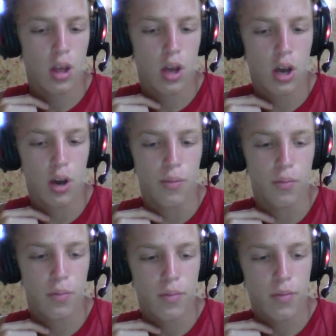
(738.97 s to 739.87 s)

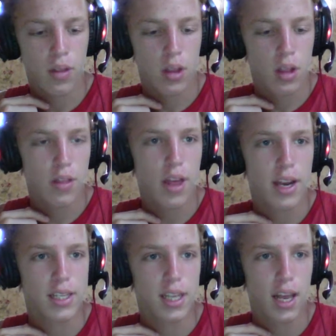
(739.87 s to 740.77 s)
that
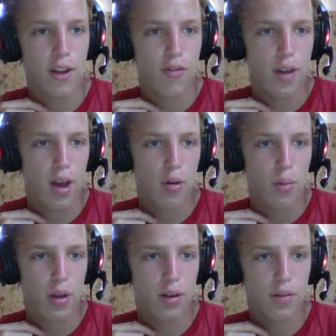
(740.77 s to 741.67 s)
is the NFL,
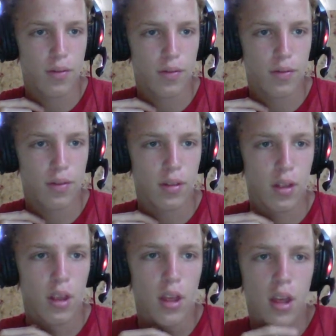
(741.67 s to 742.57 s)
but
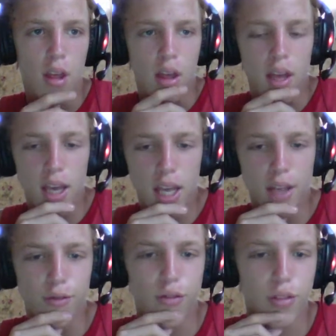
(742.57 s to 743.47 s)

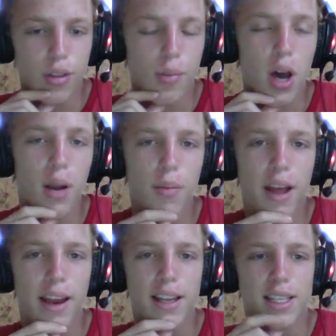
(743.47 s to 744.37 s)
the bottom
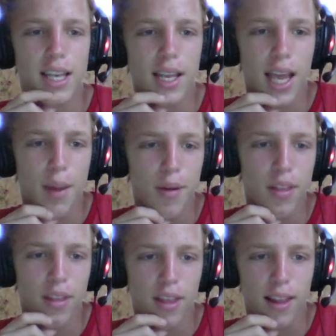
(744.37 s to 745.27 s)
line is he came
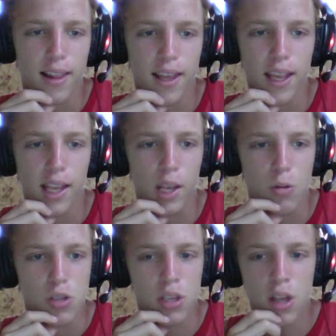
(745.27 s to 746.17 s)
in the league, he
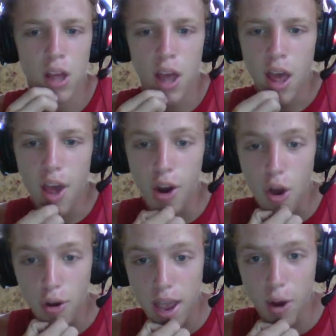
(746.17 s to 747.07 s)
was an
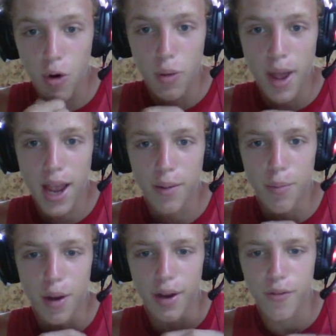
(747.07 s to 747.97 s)
okay quarterback,
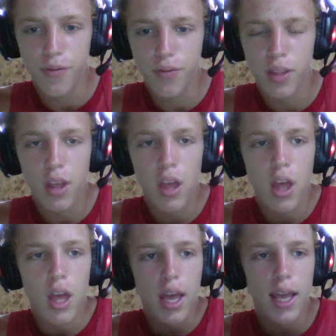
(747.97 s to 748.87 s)
but
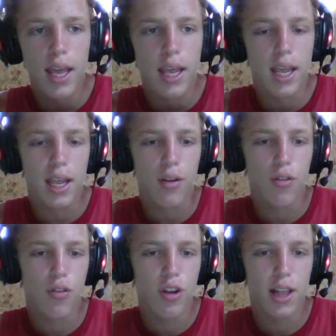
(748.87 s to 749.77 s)
he
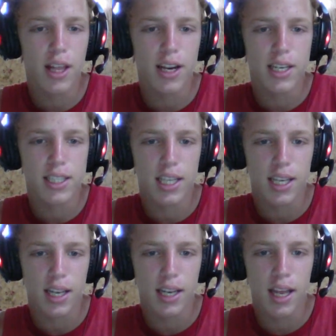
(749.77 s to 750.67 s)

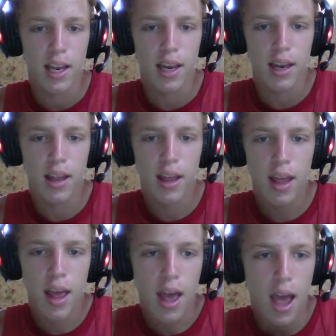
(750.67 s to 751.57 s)
realistically didn't
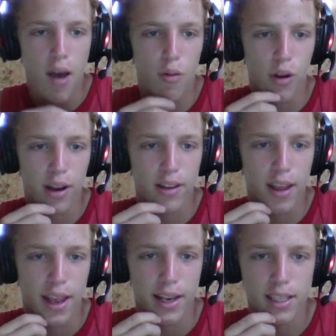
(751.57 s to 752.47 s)
have what it
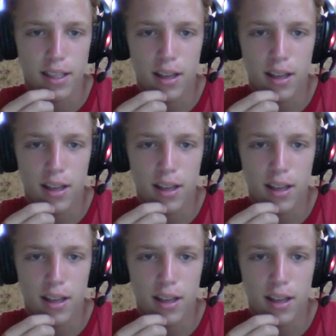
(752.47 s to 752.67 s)
takes